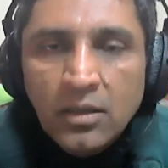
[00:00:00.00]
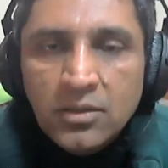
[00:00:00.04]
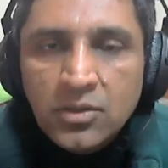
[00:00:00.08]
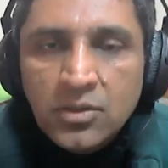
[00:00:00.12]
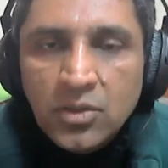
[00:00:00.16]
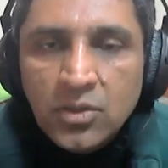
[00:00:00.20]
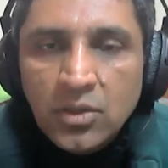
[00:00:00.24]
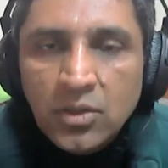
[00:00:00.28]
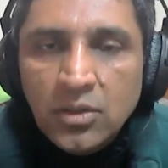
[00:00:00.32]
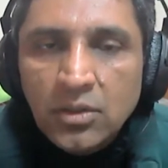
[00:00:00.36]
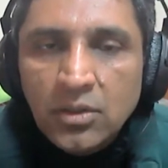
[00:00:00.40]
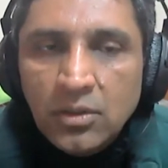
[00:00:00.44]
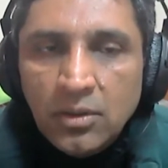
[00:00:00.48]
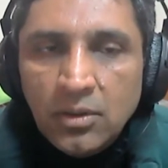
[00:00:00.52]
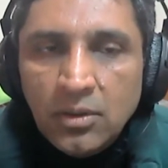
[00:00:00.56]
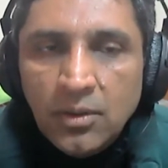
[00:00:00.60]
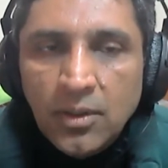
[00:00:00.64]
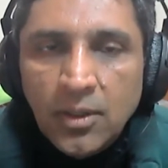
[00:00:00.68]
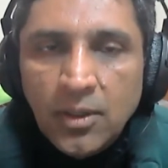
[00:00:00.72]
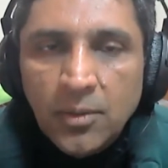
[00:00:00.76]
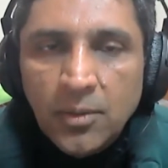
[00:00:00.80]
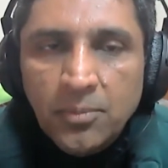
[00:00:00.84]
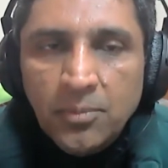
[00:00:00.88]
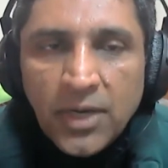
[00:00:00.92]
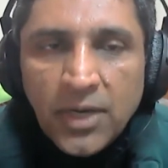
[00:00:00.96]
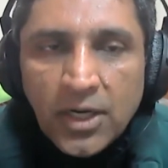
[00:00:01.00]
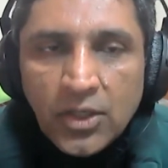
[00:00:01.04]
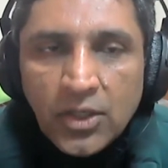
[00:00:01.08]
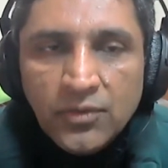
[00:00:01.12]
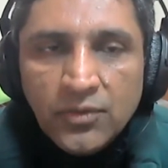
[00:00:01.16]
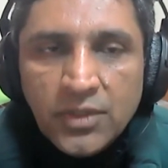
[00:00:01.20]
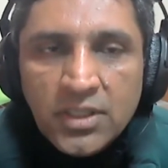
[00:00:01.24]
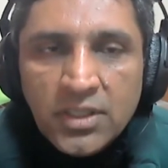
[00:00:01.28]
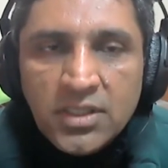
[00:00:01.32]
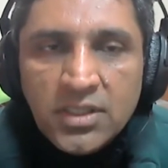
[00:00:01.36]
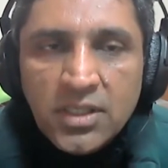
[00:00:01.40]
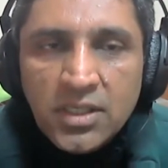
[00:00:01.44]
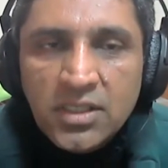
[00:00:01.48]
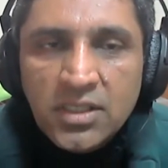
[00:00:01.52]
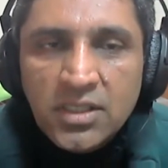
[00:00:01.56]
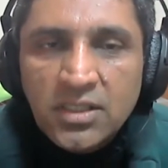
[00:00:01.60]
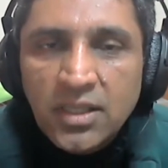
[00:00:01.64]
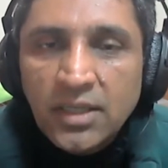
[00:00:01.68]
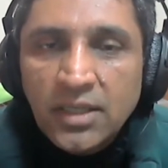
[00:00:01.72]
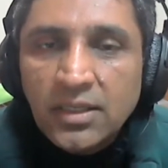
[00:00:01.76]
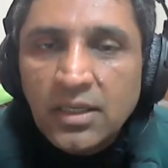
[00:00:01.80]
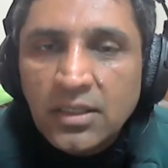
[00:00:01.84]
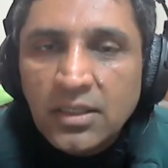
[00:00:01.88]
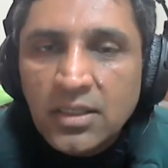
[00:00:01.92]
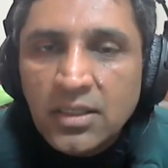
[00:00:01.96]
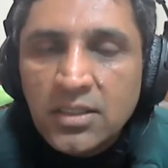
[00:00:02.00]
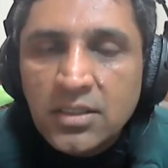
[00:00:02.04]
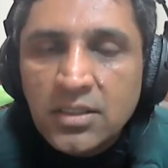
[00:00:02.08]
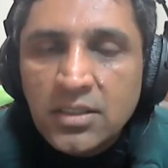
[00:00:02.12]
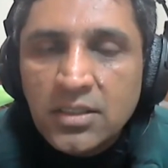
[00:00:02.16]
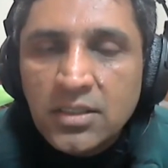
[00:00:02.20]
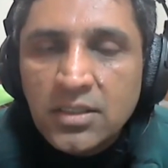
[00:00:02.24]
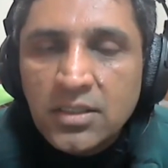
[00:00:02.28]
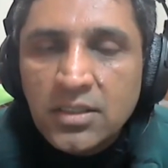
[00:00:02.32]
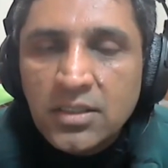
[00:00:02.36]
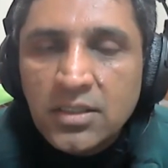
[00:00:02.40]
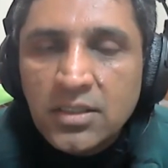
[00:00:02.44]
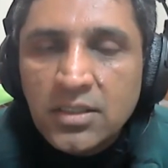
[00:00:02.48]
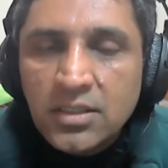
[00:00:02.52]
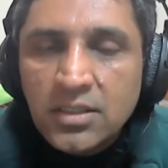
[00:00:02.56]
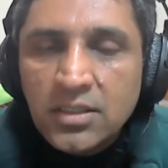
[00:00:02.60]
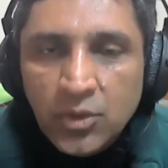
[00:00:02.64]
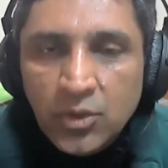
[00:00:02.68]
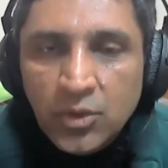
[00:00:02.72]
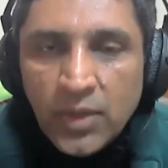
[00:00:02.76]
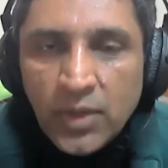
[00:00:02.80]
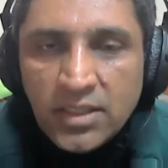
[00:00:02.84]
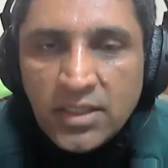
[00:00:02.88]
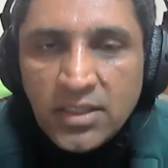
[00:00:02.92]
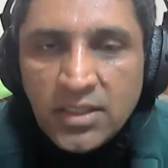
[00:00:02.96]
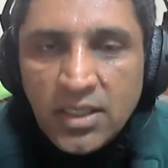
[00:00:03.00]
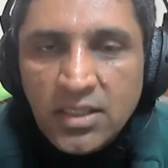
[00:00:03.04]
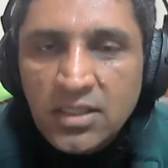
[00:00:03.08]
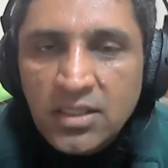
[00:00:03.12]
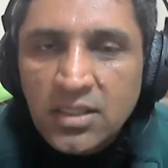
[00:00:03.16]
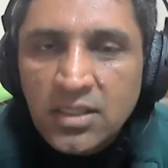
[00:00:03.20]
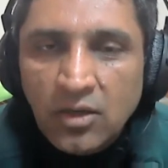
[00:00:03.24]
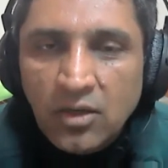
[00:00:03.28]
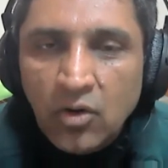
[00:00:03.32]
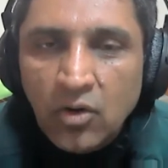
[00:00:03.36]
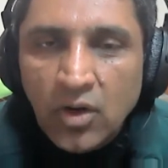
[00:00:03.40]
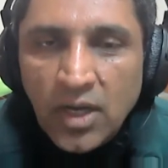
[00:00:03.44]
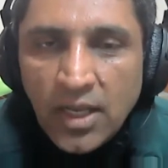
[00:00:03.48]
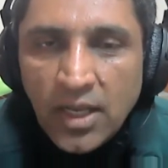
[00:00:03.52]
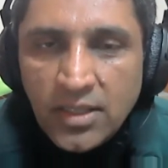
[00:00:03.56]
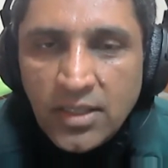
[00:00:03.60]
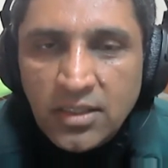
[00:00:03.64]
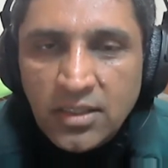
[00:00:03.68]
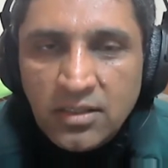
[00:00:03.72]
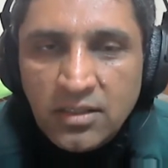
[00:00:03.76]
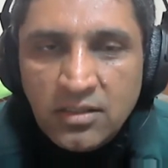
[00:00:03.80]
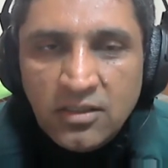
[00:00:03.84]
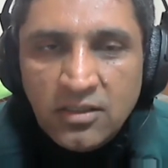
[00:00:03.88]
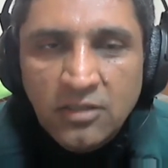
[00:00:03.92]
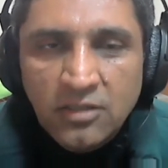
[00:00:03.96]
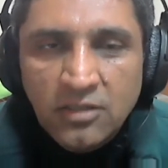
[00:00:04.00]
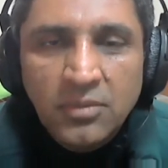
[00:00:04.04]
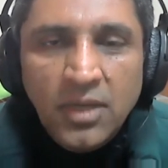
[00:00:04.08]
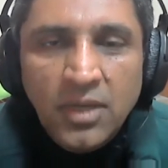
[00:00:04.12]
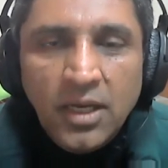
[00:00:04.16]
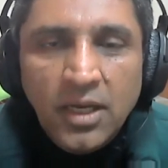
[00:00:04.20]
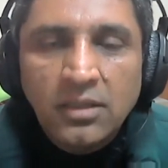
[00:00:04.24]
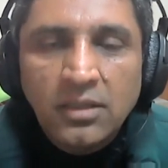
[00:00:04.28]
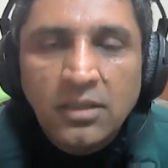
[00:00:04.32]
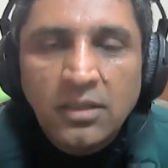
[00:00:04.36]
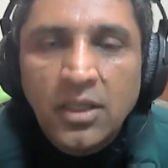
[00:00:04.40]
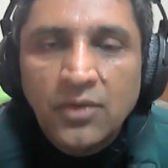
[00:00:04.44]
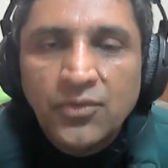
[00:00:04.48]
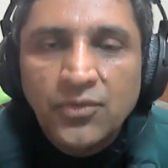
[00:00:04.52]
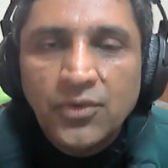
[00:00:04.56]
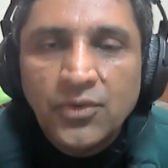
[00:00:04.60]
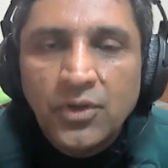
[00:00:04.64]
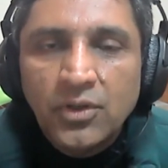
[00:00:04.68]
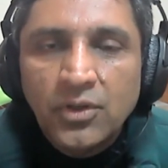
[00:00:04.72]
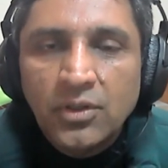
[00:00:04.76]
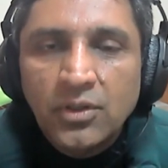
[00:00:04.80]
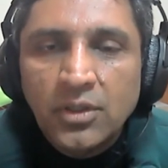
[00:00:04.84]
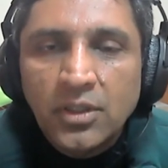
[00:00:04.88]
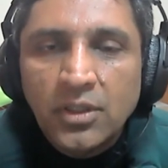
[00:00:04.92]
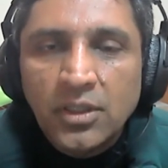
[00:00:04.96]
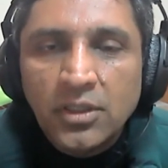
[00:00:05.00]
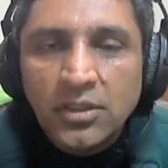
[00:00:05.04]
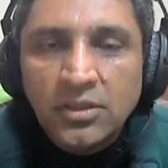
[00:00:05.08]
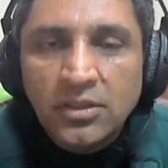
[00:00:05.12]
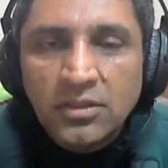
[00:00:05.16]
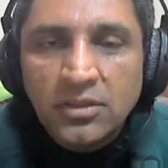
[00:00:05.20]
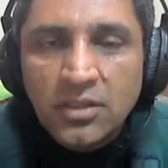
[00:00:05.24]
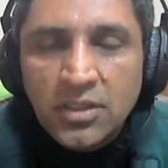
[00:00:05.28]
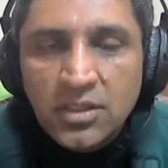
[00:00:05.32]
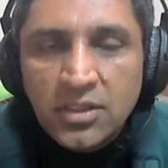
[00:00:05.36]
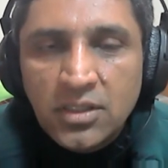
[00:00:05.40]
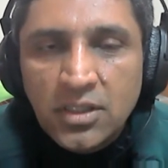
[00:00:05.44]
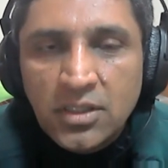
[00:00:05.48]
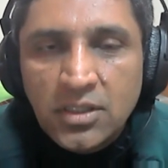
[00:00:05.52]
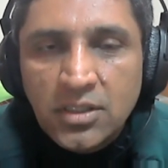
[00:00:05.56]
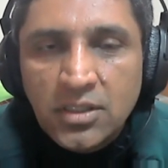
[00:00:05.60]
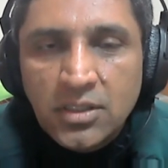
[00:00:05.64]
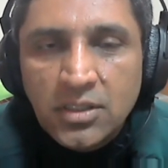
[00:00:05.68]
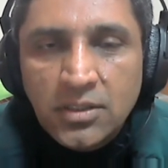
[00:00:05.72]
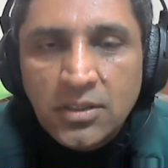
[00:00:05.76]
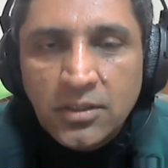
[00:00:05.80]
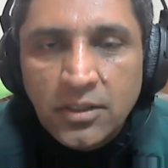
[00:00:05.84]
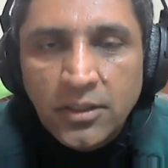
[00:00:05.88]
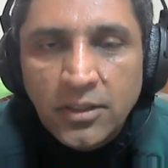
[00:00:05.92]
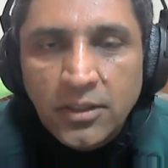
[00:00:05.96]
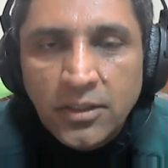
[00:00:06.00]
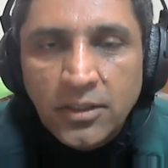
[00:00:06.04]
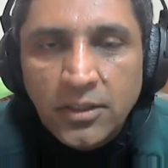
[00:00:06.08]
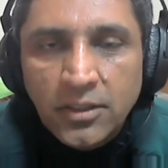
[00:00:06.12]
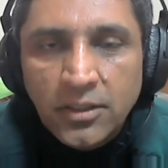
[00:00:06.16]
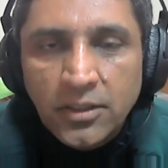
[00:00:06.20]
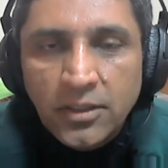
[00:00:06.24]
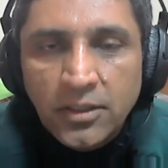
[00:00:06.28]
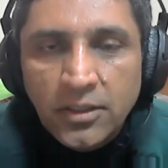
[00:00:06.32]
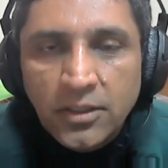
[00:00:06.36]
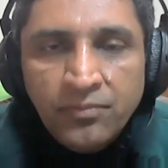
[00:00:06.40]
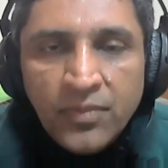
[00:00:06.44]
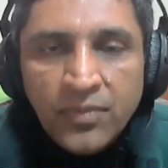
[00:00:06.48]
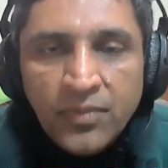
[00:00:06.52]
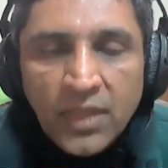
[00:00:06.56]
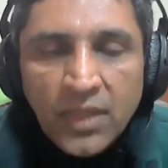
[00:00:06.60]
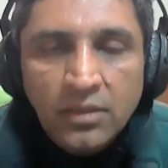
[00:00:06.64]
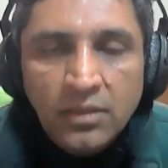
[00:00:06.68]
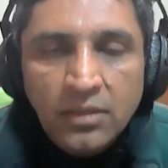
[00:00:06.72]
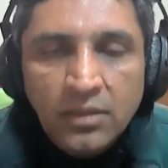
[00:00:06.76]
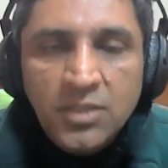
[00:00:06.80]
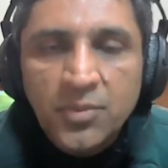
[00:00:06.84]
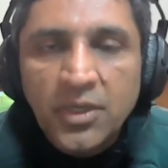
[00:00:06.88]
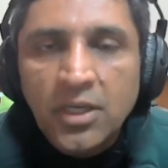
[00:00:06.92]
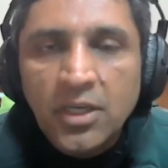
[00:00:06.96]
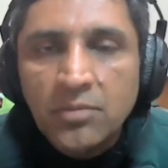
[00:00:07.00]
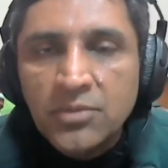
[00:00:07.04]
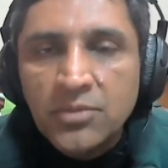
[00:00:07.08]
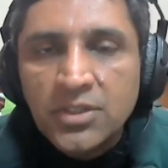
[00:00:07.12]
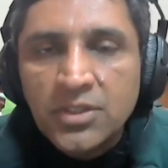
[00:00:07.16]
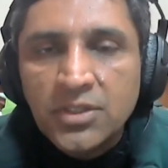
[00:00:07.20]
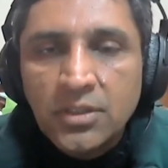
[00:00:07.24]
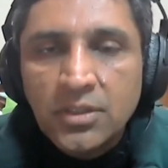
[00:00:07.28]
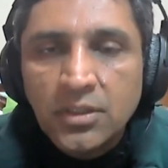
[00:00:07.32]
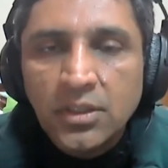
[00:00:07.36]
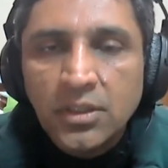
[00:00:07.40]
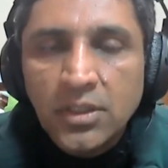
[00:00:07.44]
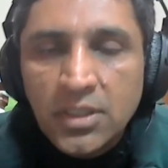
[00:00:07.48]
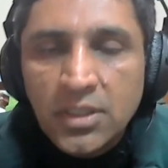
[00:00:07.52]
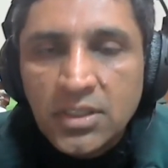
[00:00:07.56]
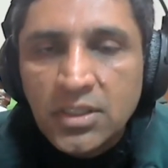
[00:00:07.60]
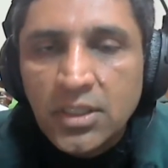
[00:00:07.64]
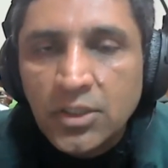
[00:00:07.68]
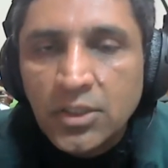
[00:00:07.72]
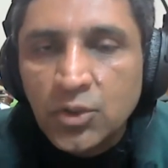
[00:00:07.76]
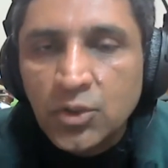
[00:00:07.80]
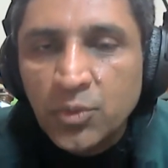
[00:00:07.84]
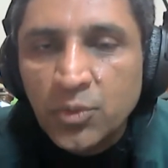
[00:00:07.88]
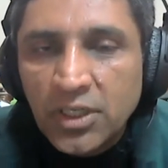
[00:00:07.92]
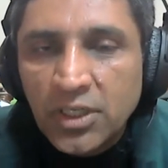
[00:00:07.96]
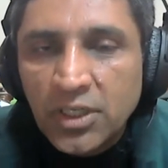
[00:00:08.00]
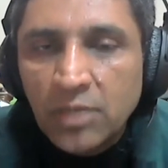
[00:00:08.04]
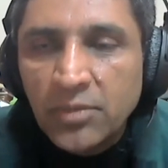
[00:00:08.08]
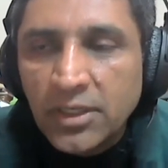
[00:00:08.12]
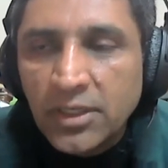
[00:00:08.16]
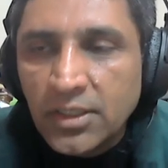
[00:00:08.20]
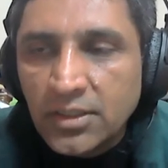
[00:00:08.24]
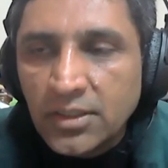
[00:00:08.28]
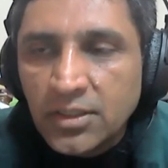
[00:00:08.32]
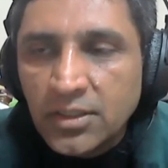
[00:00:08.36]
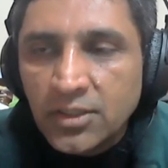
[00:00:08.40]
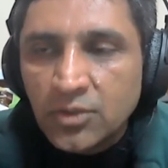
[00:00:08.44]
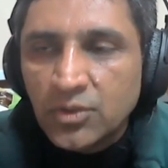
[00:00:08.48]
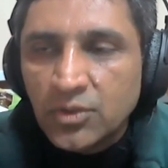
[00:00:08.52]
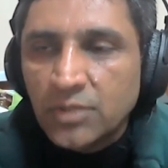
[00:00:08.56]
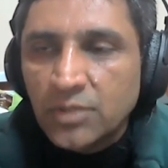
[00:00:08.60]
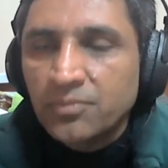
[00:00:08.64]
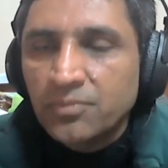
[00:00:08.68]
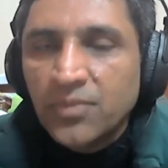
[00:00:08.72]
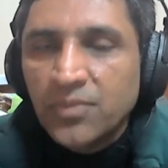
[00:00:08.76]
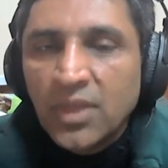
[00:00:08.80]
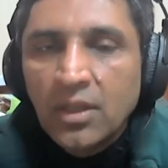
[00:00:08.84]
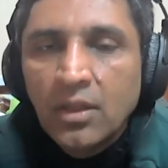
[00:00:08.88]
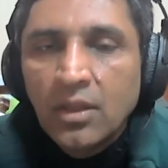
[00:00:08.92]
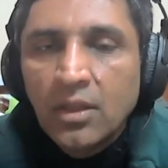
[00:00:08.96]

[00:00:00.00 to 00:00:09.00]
so uh, part of this is that it is easier to access an online system and therefore uh, this is um, this becomes uh, easier to become addicted to them.